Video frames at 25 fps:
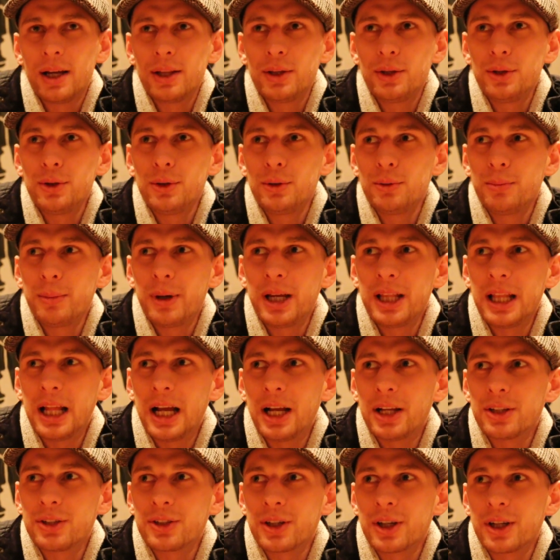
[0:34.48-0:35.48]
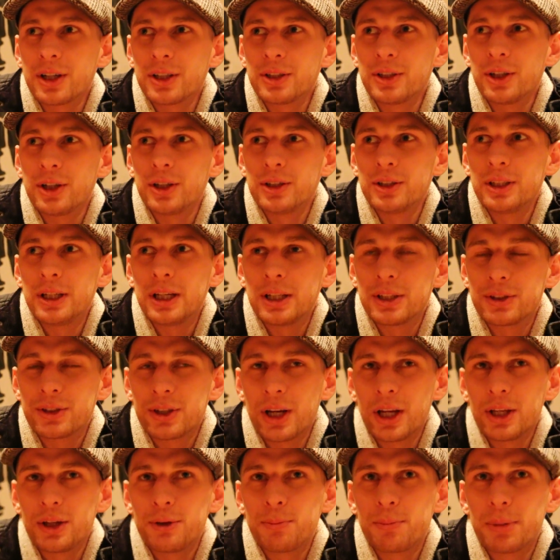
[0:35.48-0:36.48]
new manager, don't
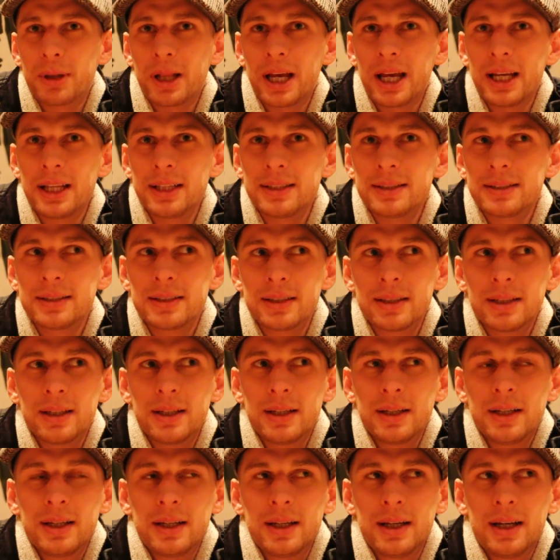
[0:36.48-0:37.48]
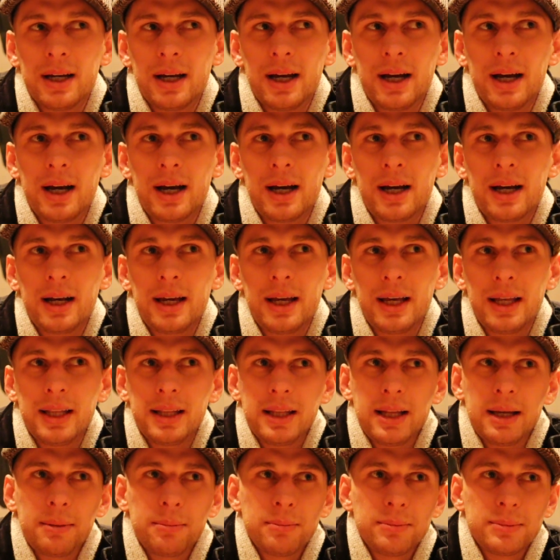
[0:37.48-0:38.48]
change plans,
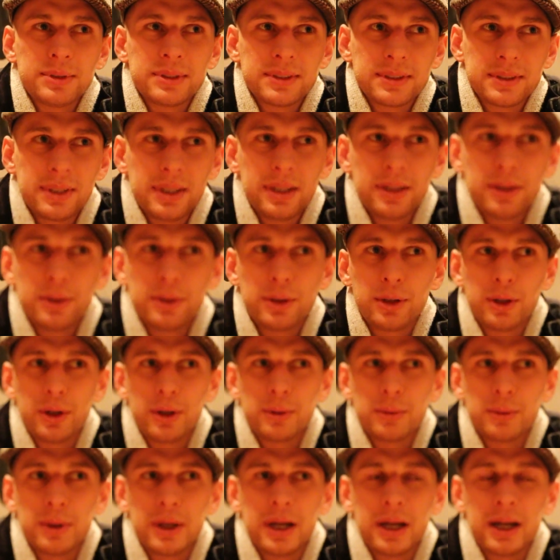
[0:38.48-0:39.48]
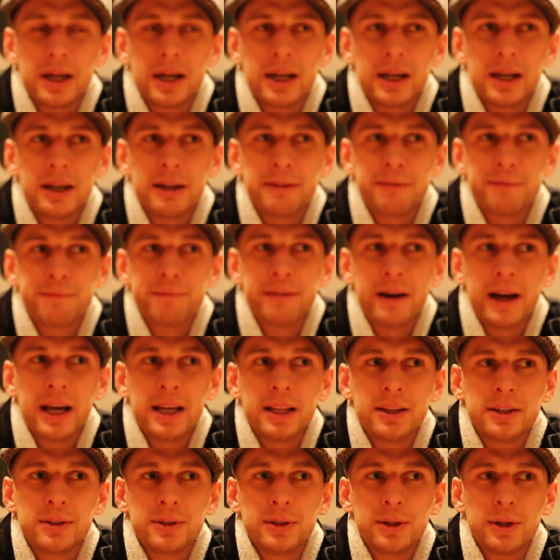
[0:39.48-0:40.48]
and I'm still, you know,
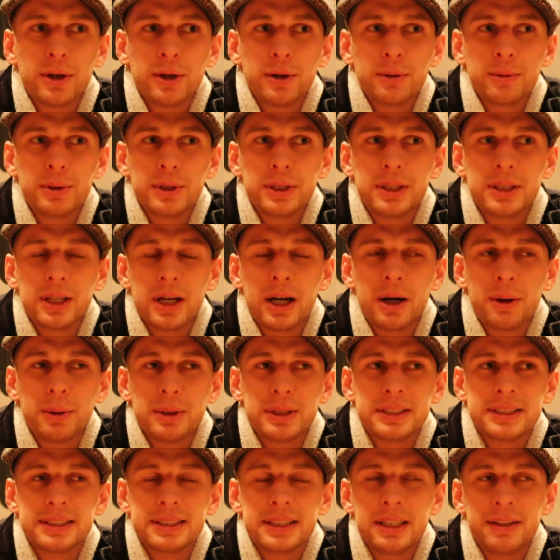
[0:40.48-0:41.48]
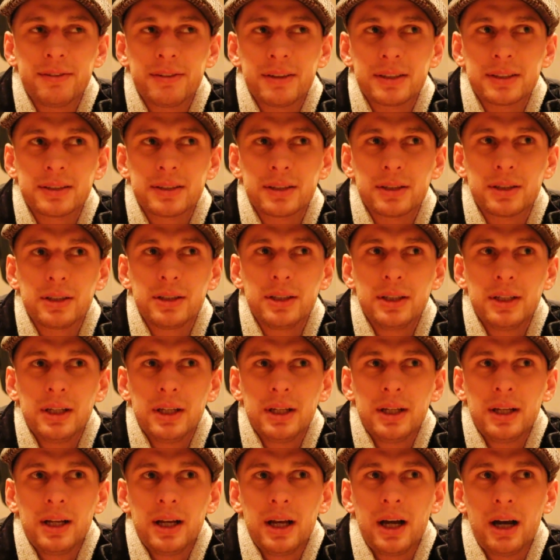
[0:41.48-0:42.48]
fight, you know, with Stevenson.
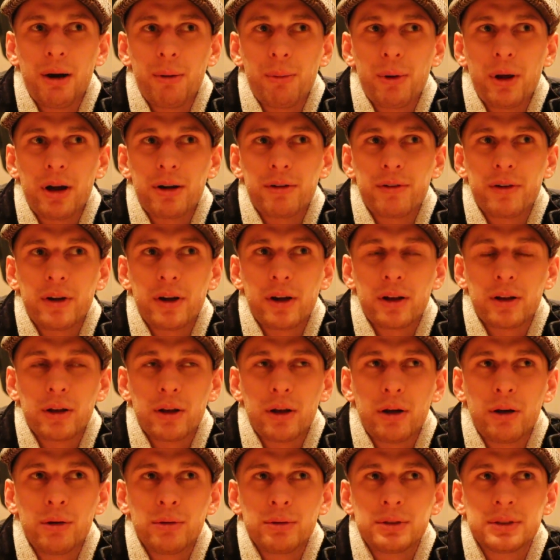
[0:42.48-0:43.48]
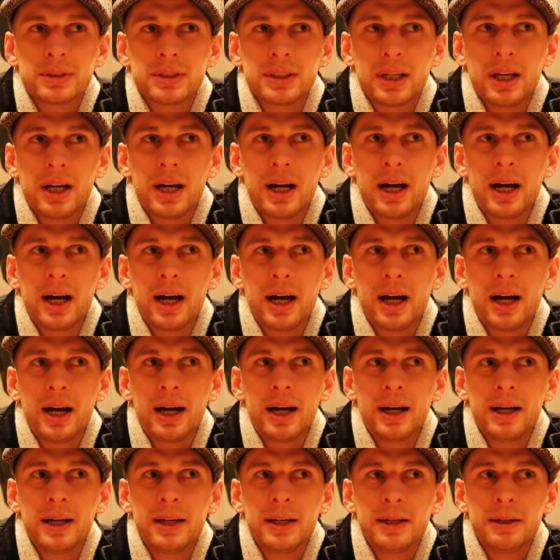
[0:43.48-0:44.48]
We are very close.
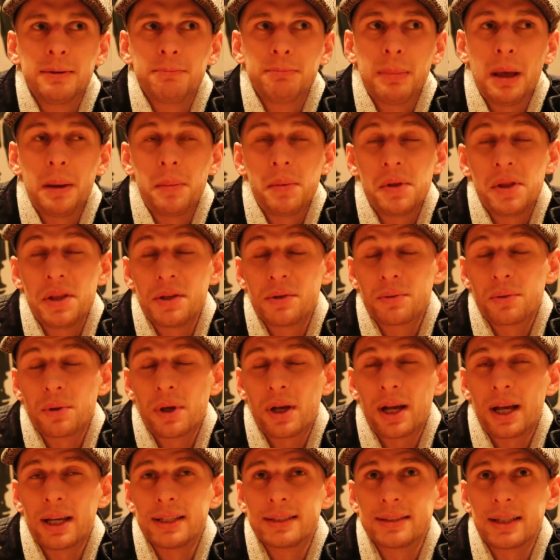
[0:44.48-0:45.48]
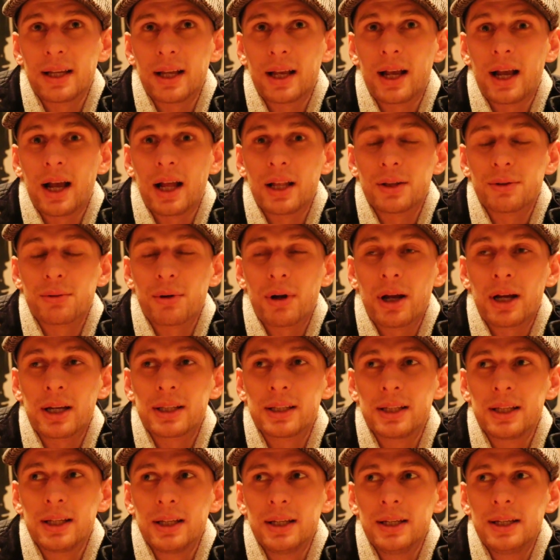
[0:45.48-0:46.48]
Maybe this week I sign
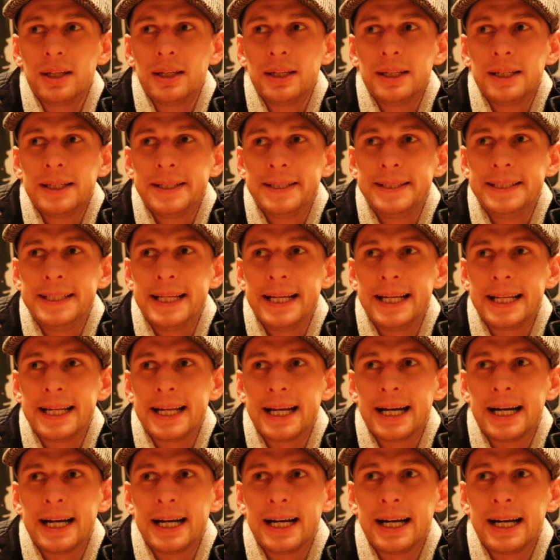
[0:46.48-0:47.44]
contract. Then,